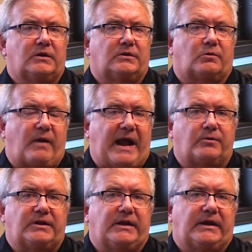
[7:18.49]
the
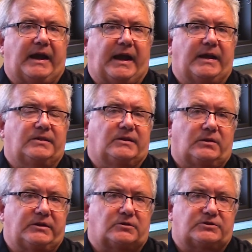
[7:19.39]
rounding and the
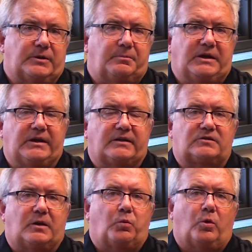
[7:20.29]
leadership meetings
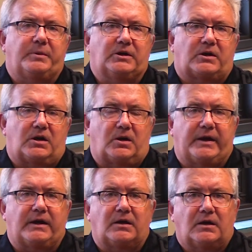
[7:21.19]
that will be
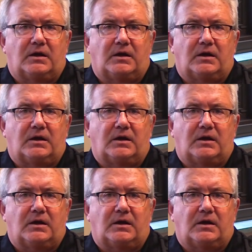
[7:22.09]
occurring